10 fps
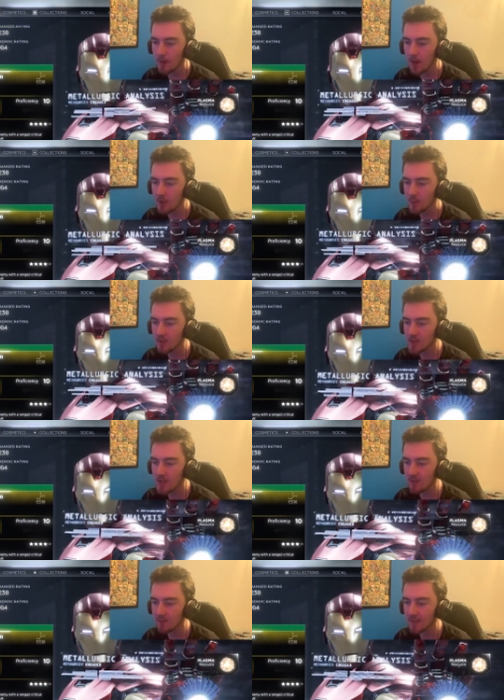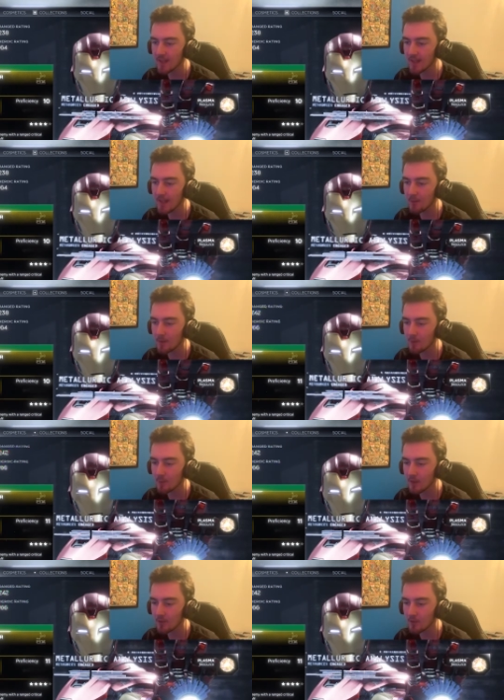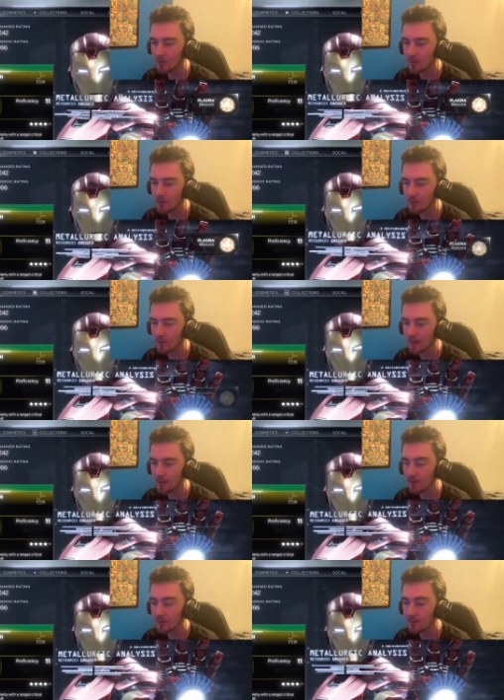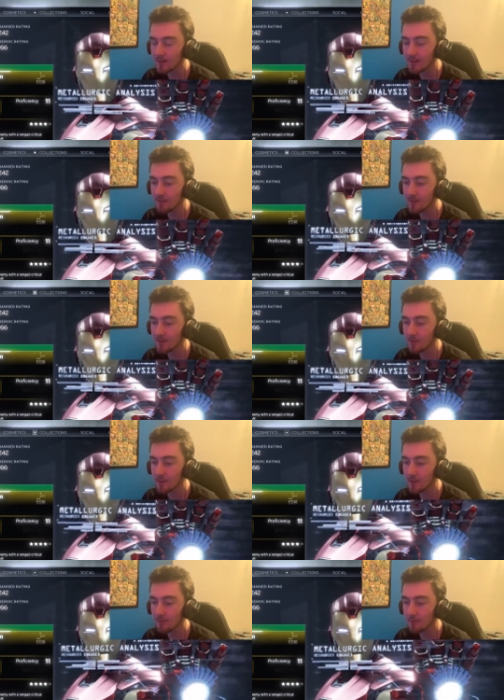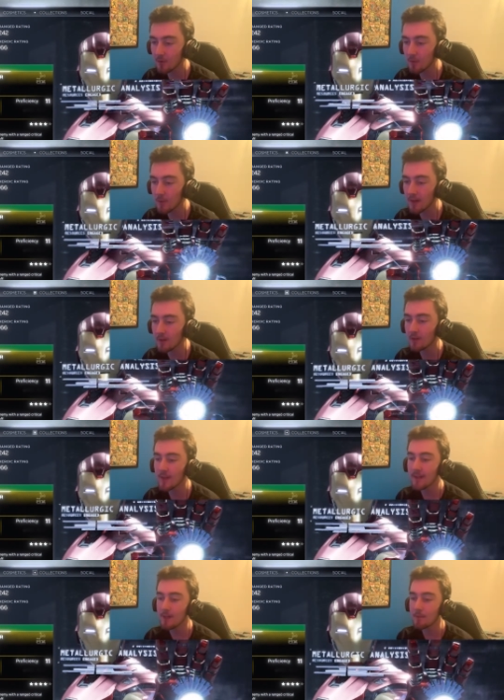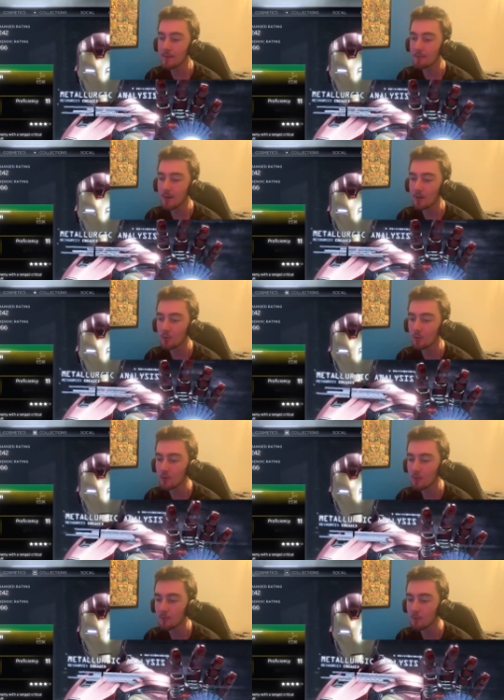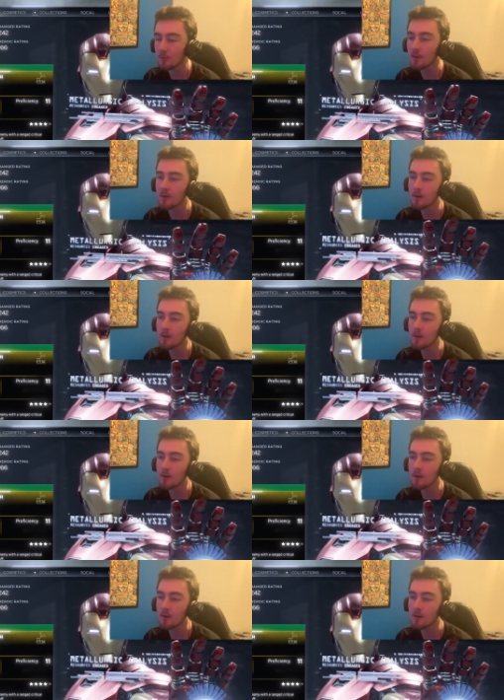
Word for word: hundred percent chance defeating an enemy with a range critical attack grants a defense buff. Oh my god, and I get Pym Particle Transformer.